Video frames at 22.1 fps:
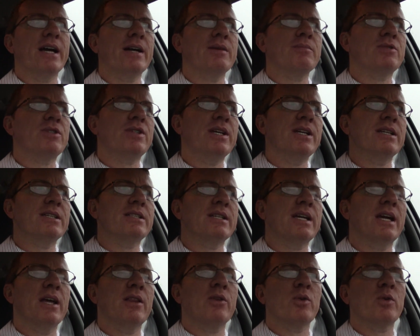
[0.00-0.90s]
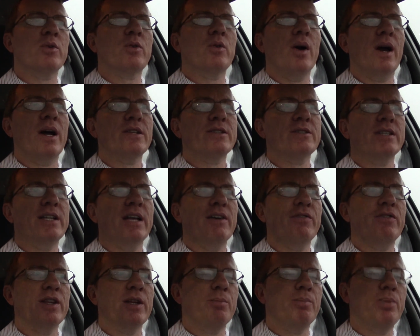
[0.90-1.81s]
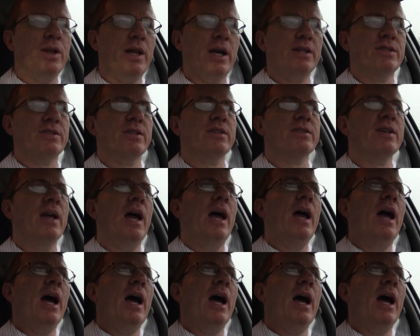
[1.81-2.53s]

I am seated together with Christ in heavenly places.